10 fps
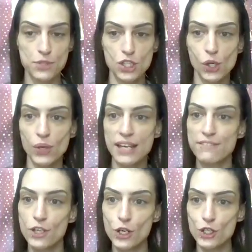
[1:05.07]
So
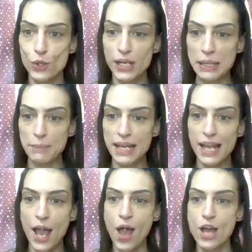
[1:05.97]
if you are joining
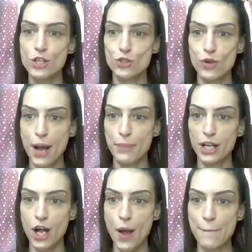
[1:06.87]
me, drop
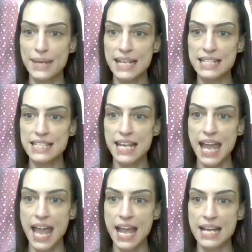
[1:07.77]
a comment
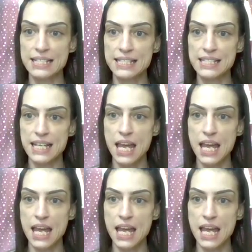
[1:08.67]
and